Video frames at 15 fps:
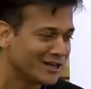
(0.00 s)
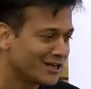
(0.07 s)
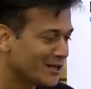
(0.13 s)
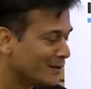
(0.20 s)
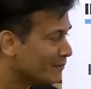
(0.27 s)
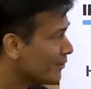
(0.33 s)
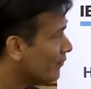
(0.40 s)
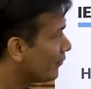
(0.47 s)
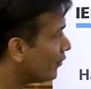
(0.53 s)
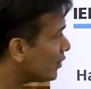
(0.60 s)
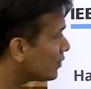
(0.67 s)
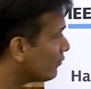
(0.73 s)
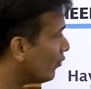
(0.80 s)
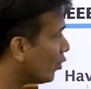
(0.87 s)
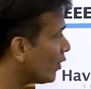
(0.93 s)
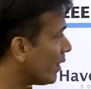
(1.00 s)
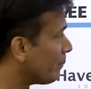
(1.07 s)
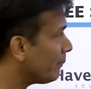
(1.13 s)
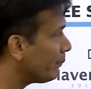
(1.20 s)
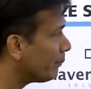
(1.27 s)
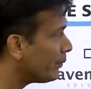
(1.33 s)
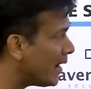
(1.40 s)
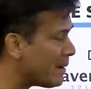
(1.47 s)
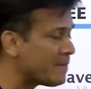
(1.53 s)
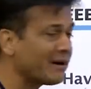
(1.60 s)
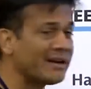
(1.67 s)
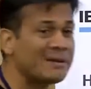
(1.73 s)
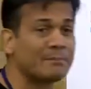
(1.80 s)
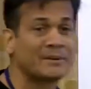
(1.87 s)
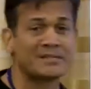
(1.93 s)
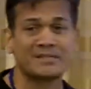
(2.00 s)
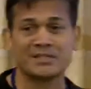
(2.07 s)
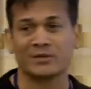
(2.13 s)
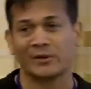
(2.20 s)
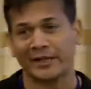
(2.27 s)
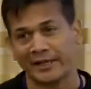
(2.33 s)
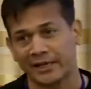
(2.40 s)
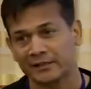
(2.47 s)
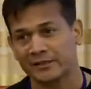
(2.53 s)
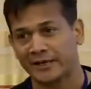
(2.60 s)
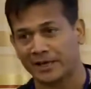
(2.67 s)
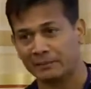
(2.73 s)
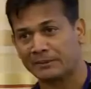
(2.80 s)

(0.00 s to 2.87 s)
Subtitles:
The first four are primarily business-related